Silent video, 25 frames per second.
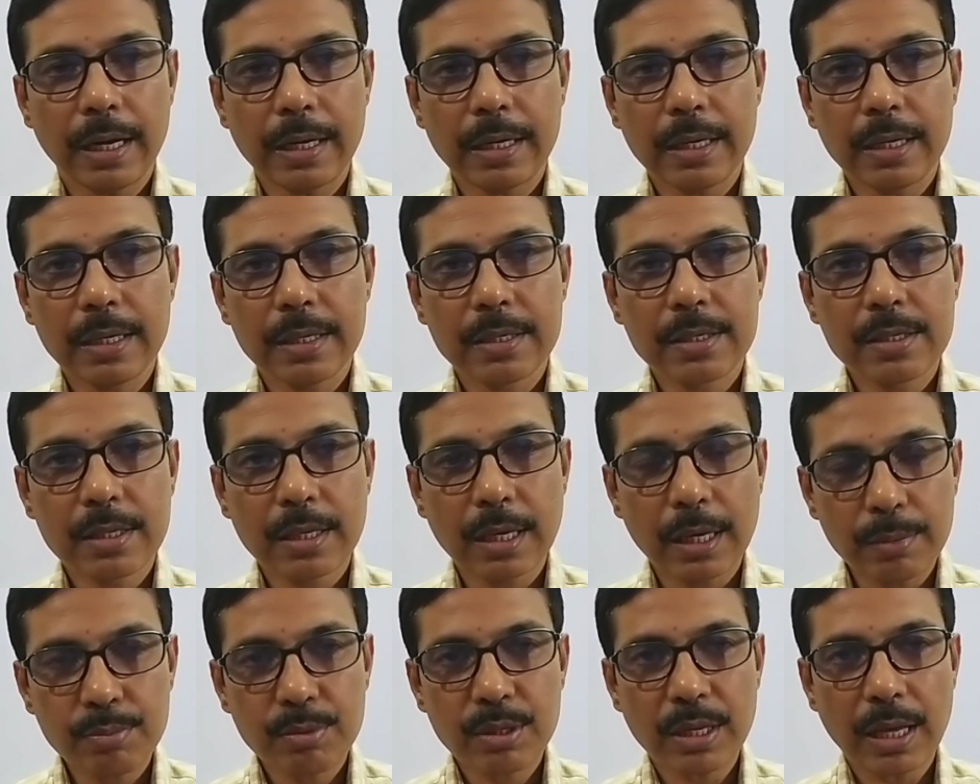And he
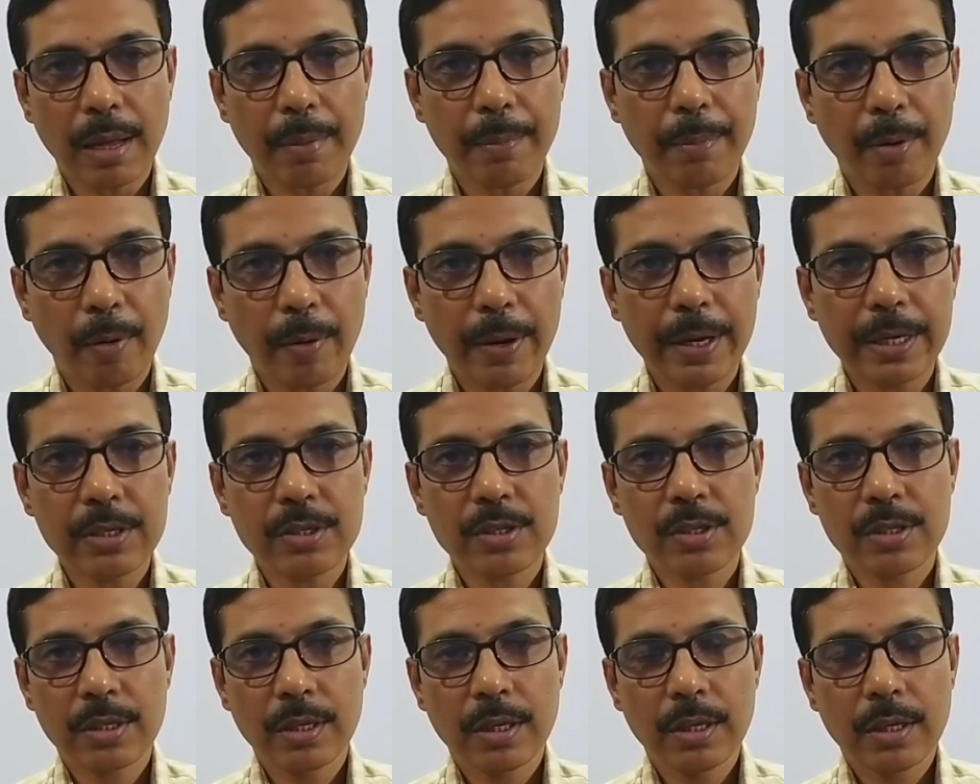
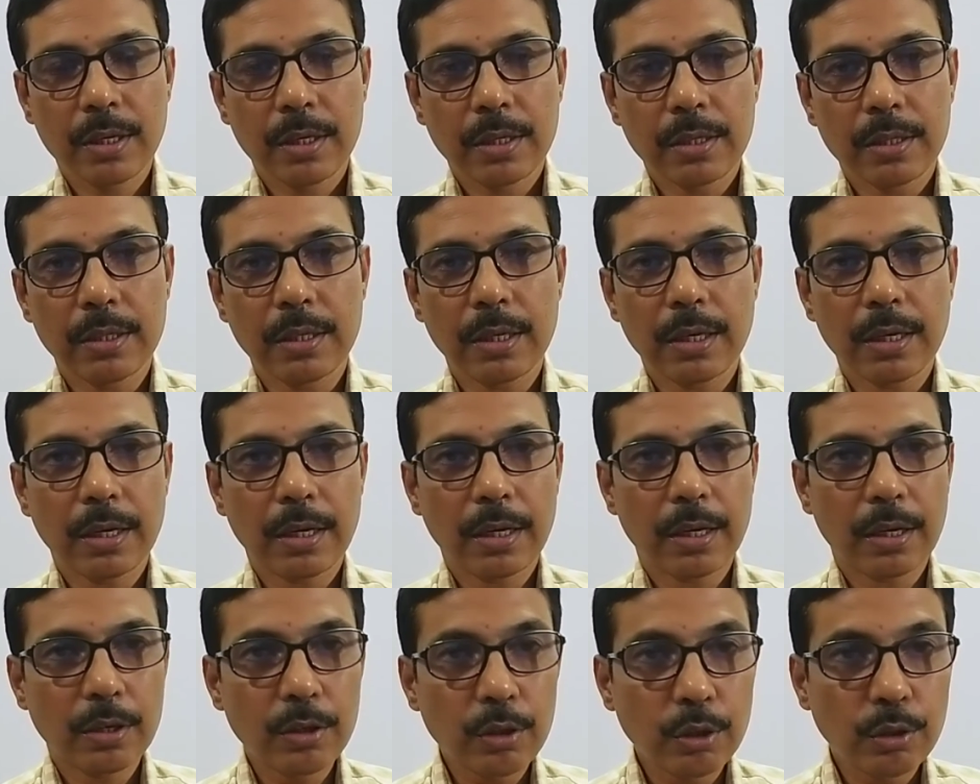avoids
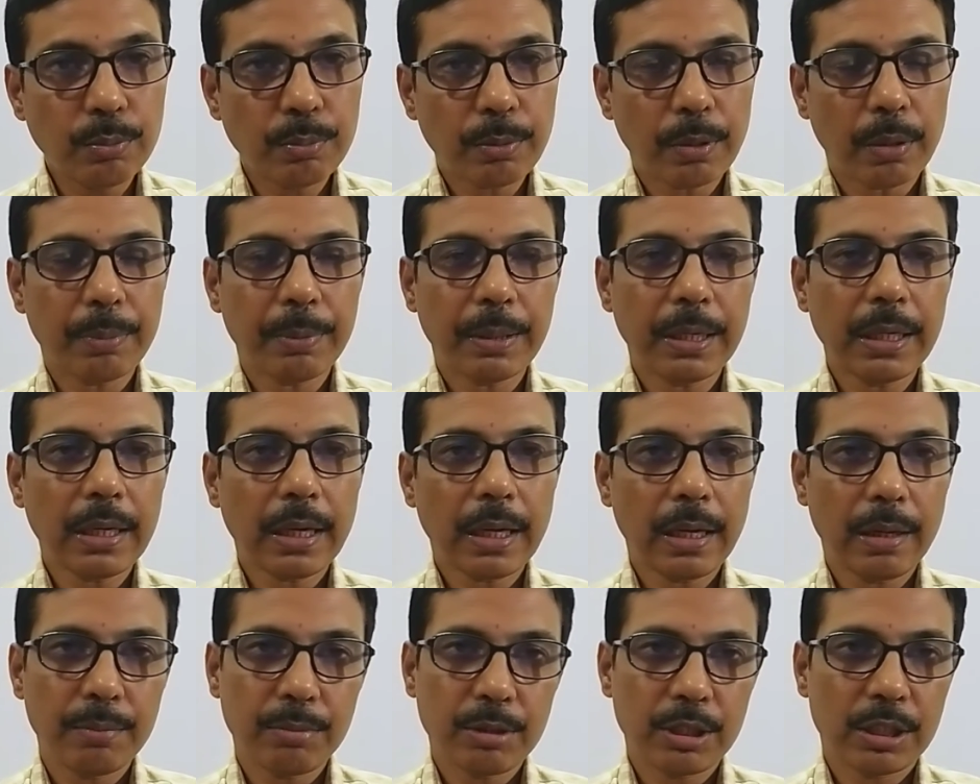the roof of
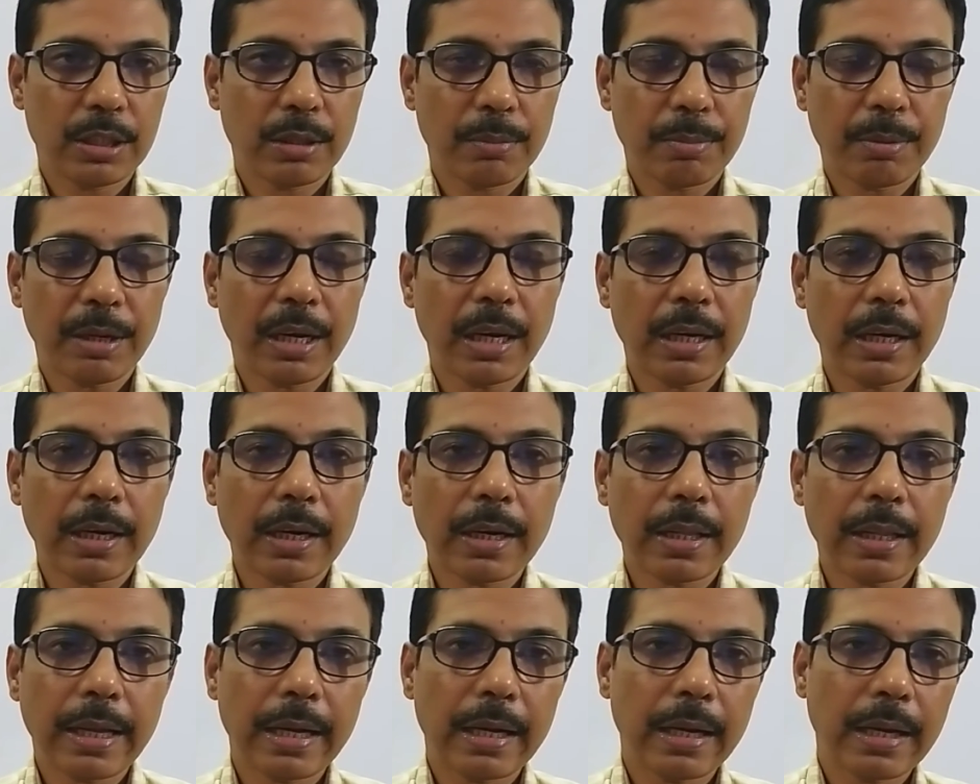an empty shed. Under
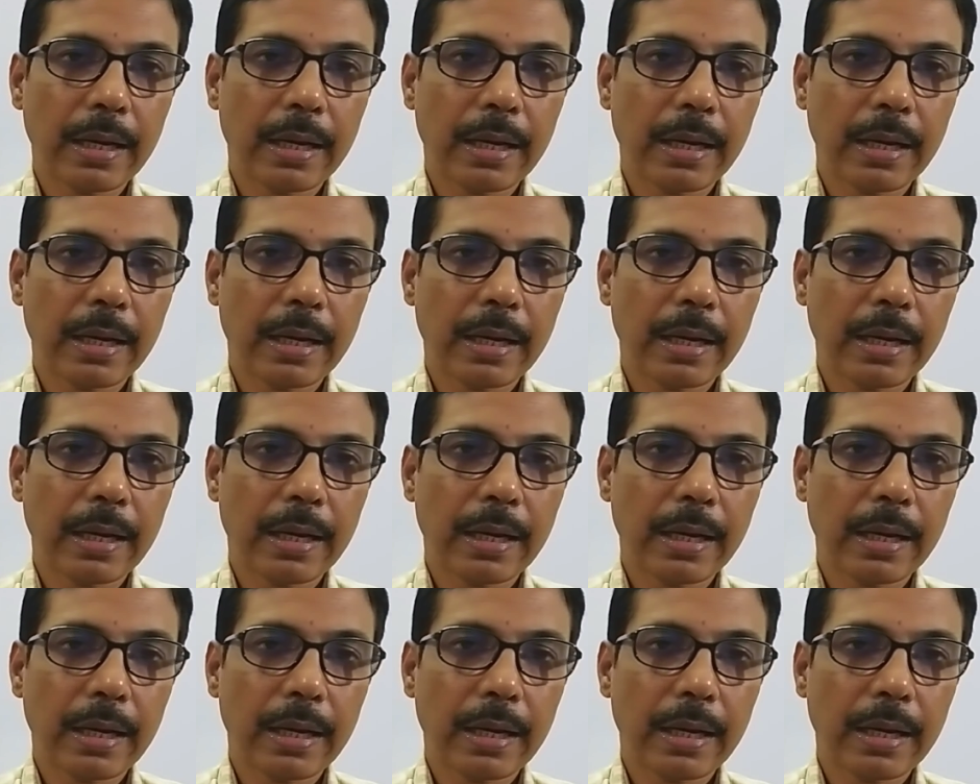an